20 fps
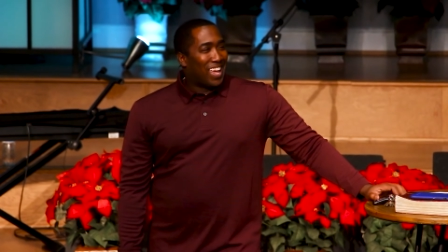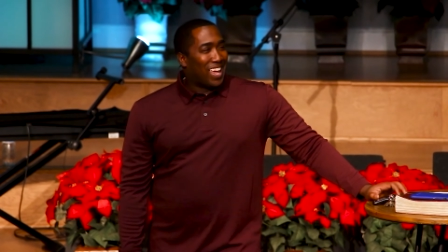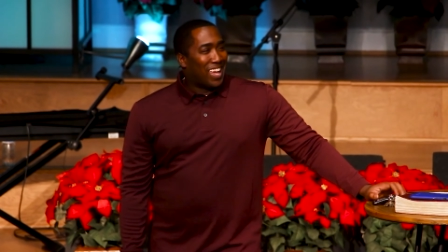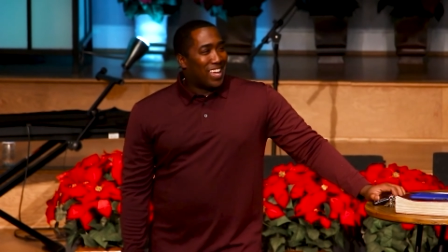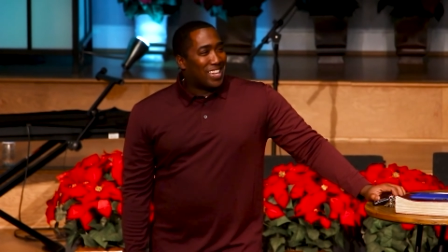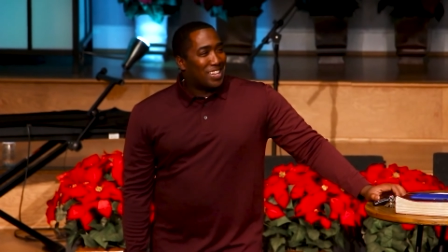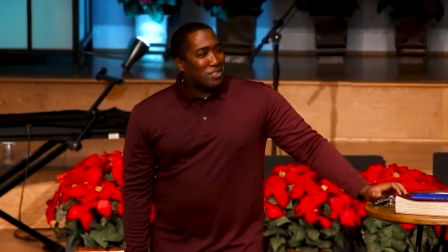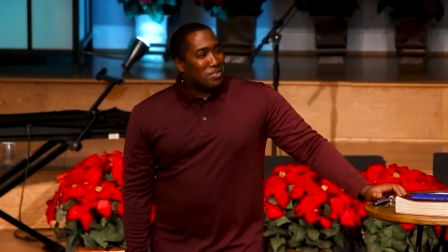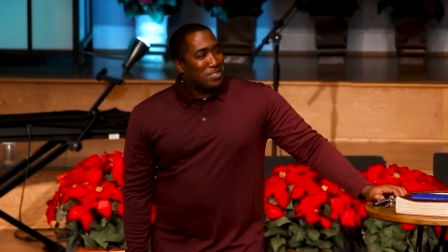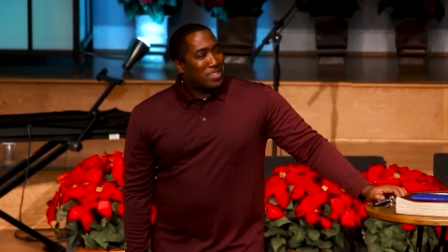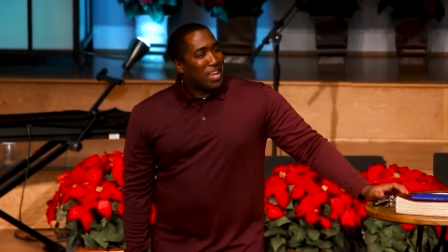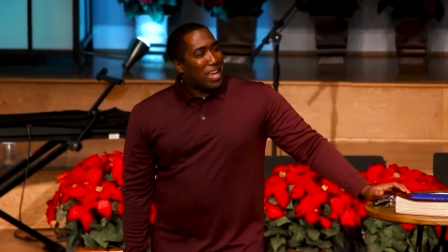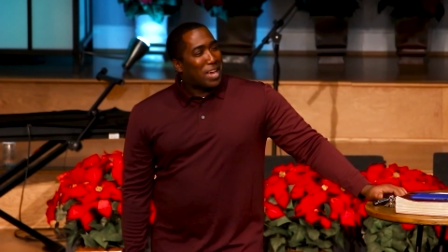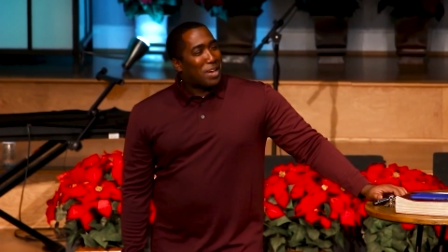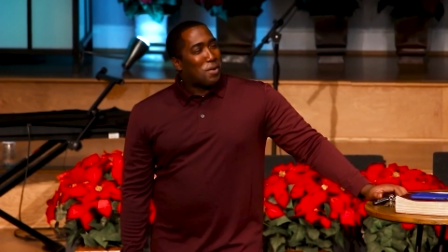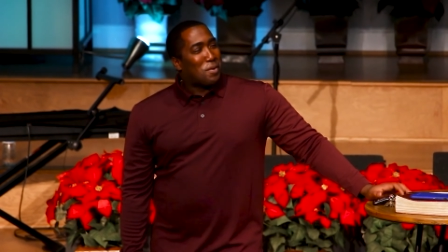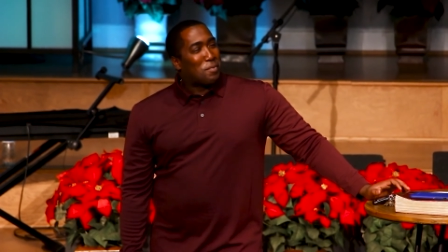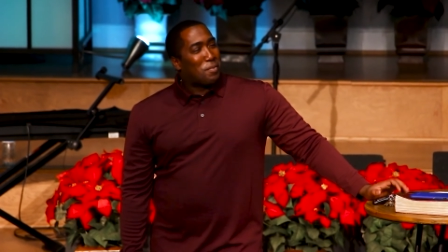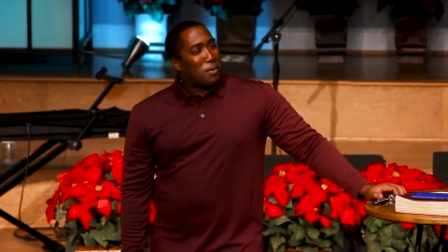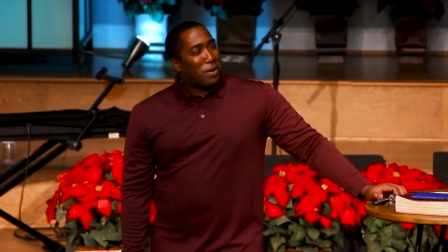And those
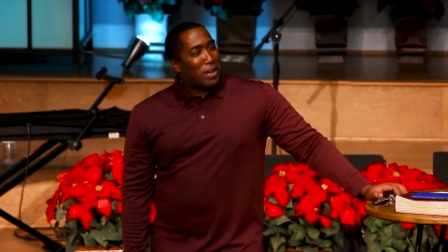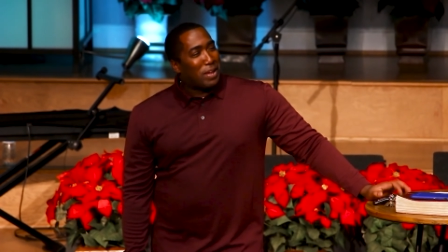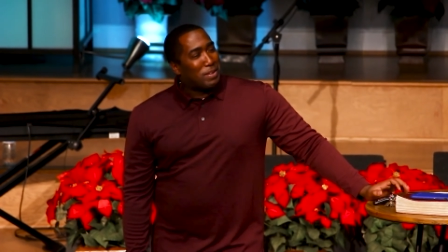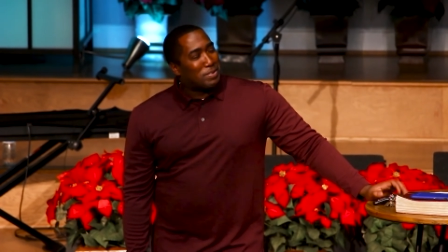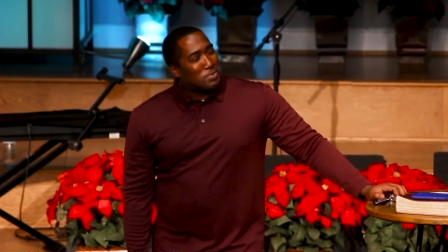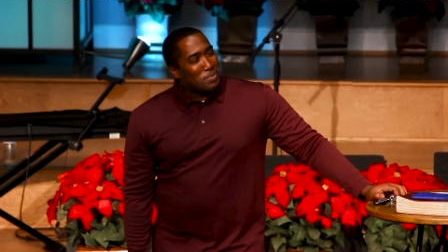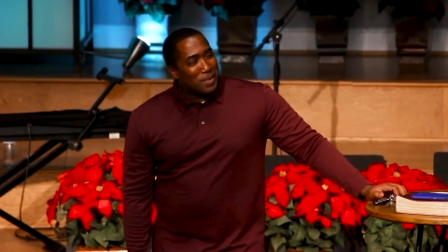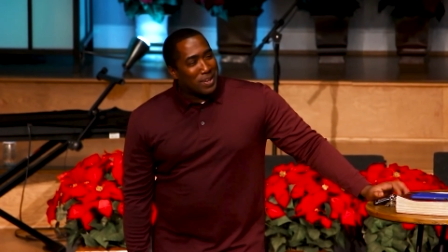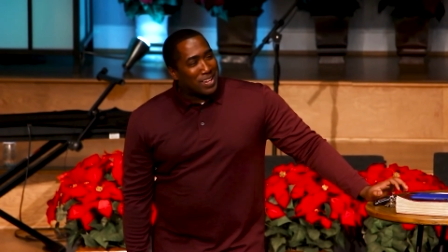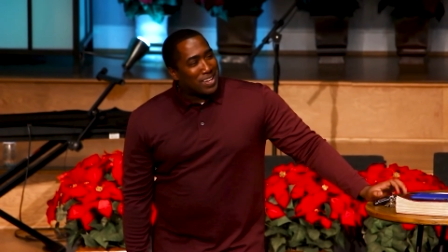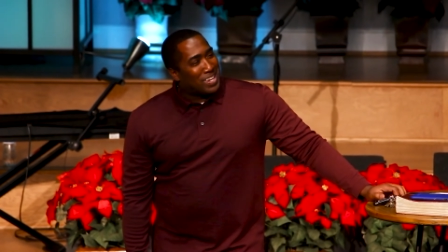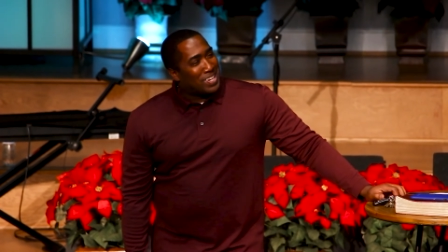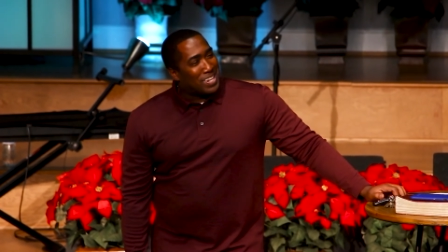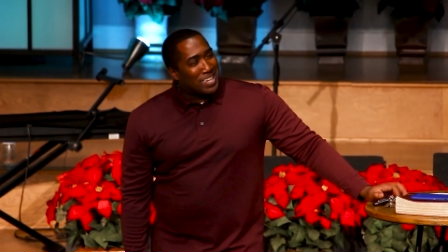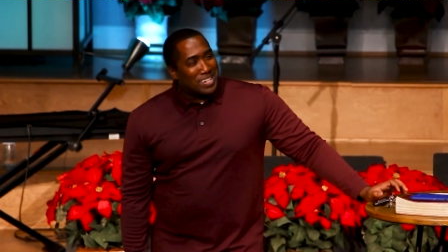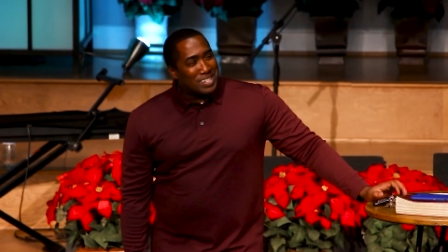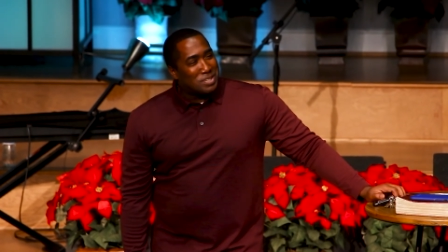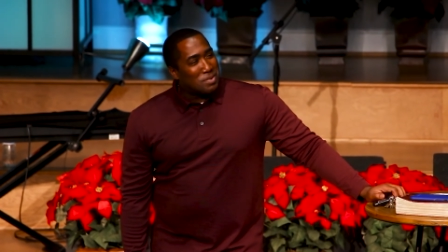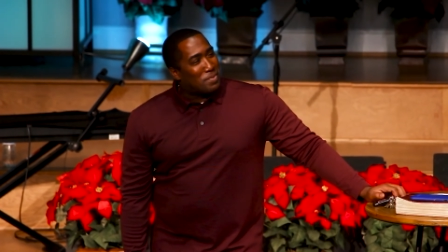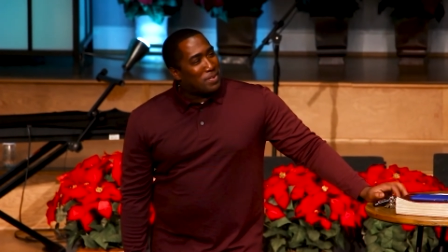daggone Braves, man, they
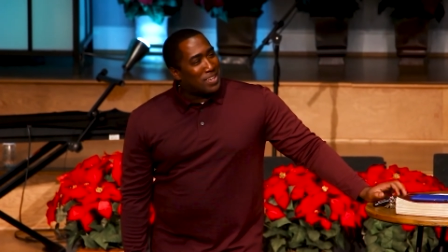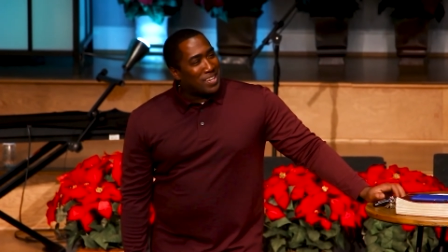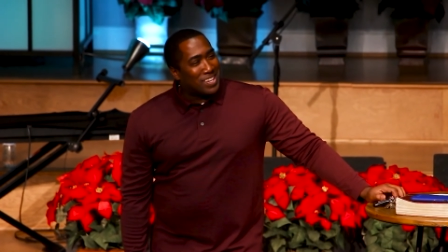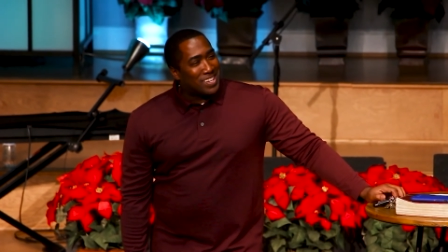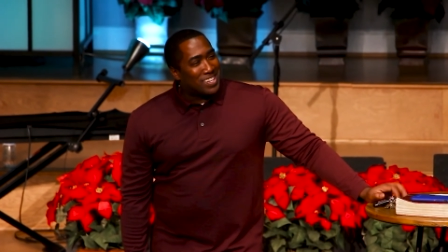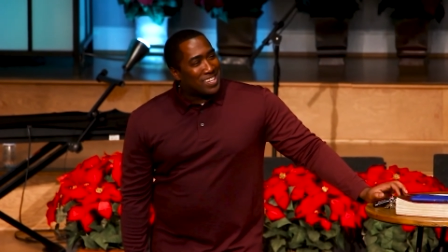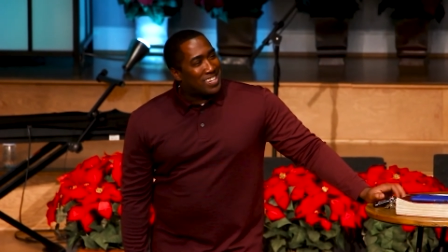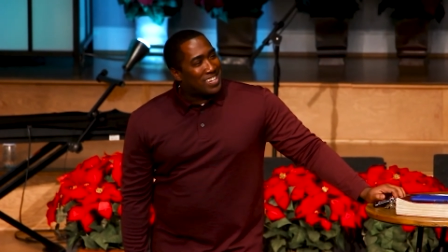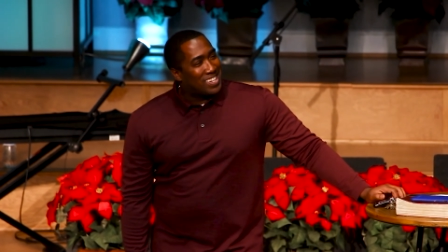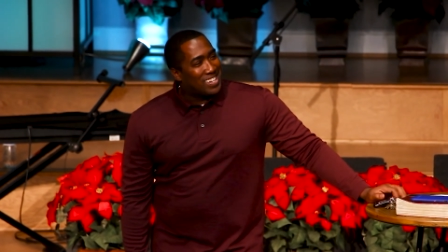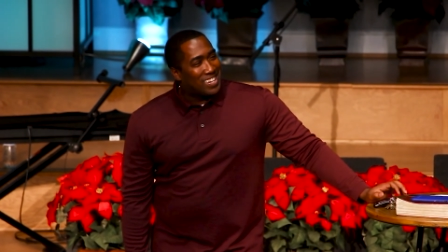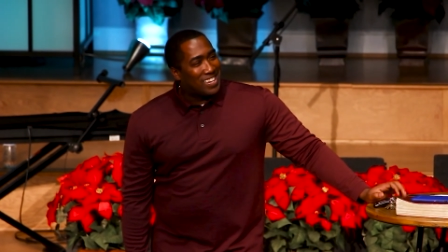did it to me again.